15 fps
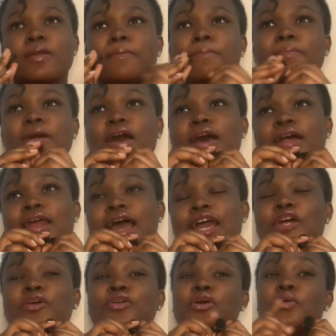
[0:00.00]
but I
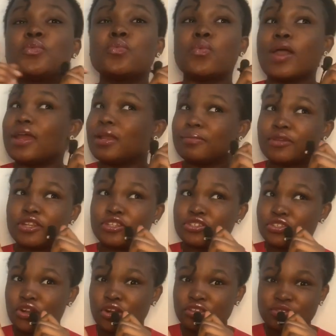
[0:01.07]
don't know when I'm gonna
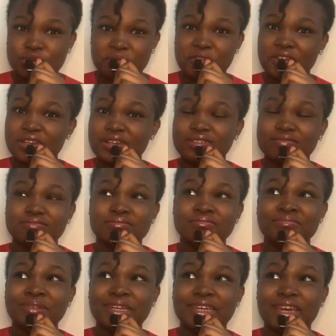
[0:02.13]
start, so I'm not gonna
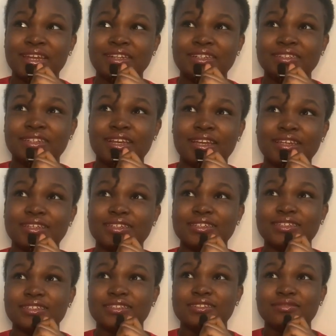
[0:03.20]
make any like
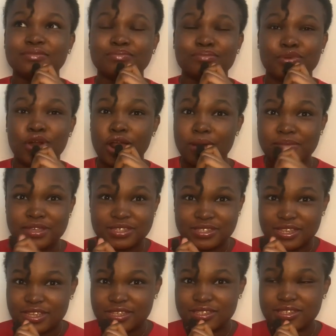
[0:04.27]

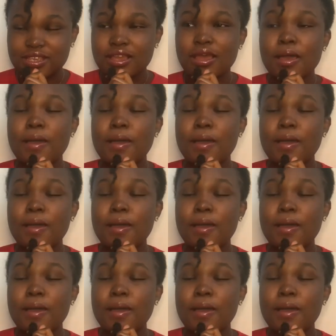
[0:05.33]
promises,